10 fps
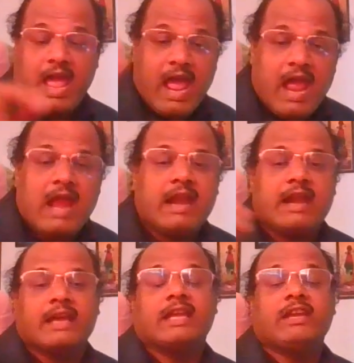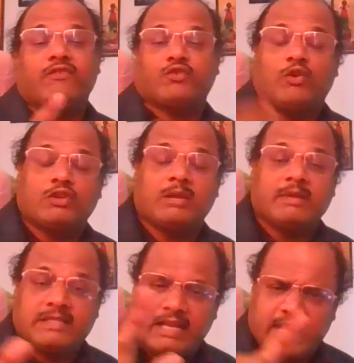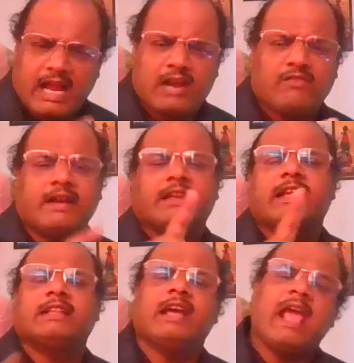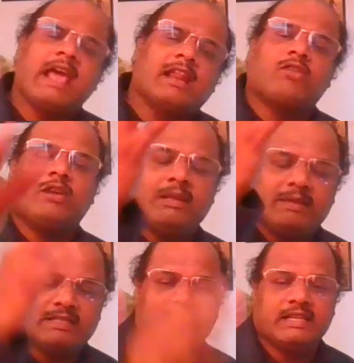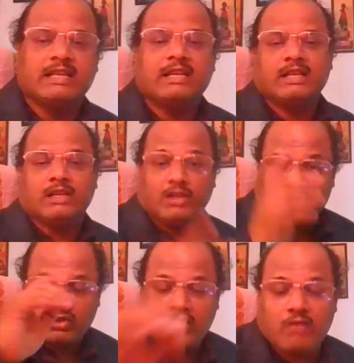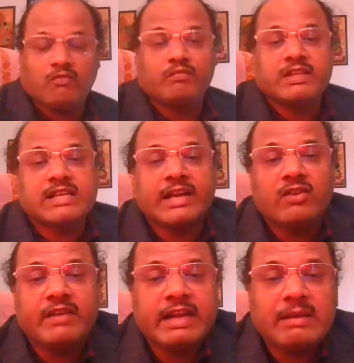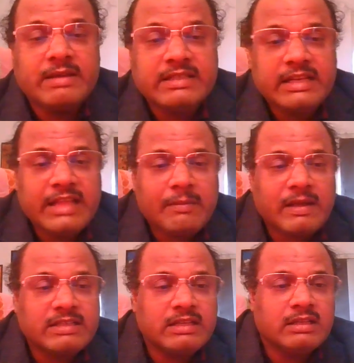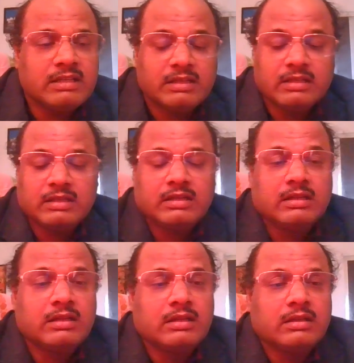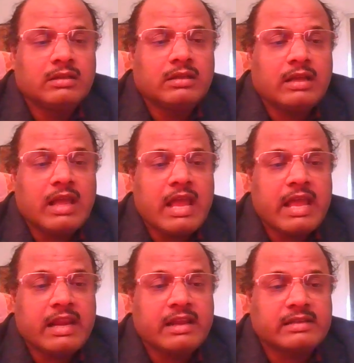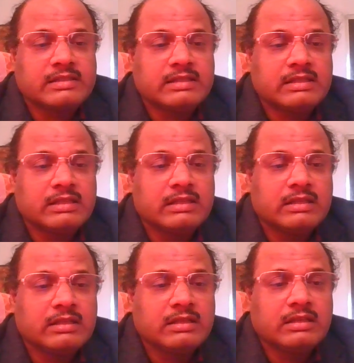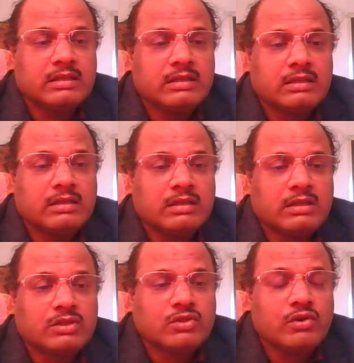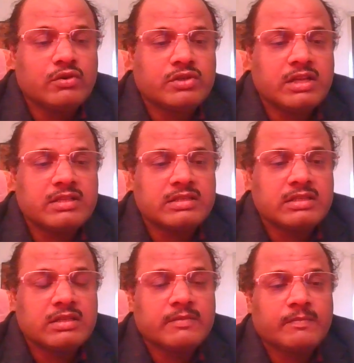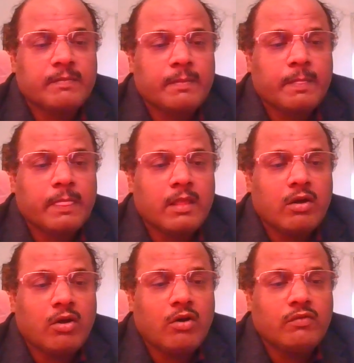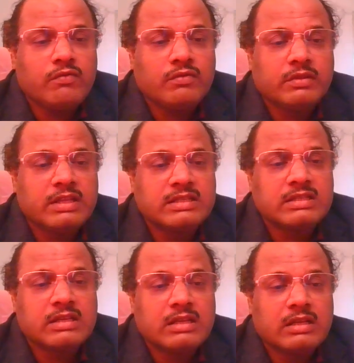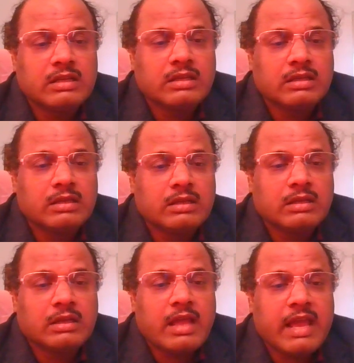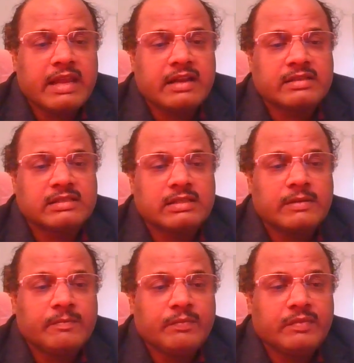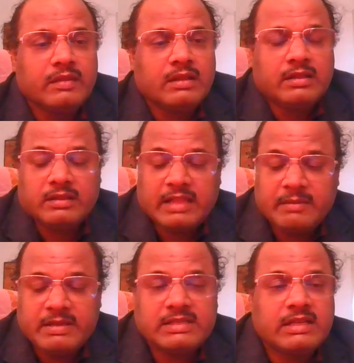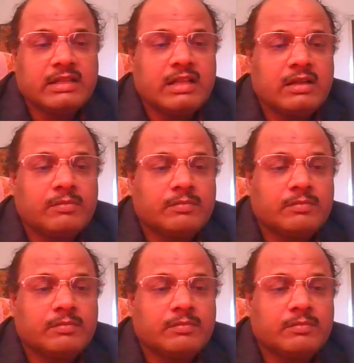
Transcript: and if solution basically can't find, then the error only basically. So which kind of data basically they are passing? Errors, solutions of these errors, then basically the